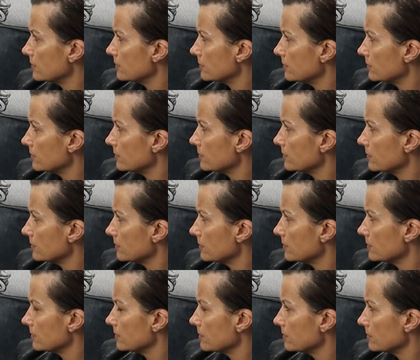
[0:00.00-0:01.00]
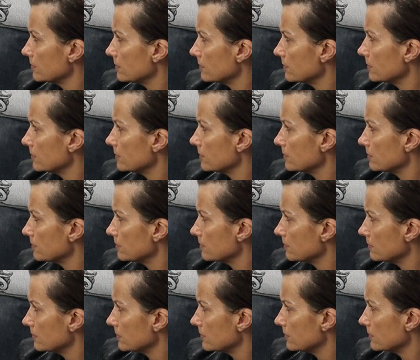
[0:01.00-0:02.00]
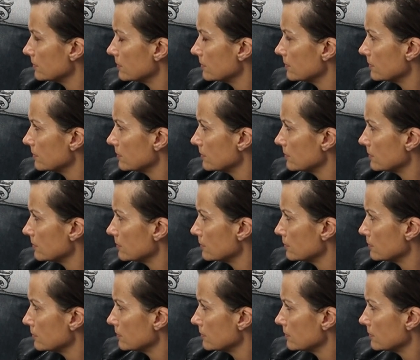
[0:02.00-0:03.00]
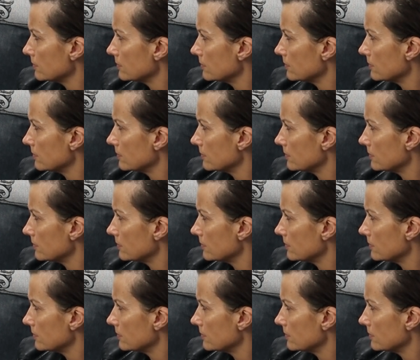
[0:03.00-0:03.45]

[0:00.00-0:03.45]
This person isn't speaking.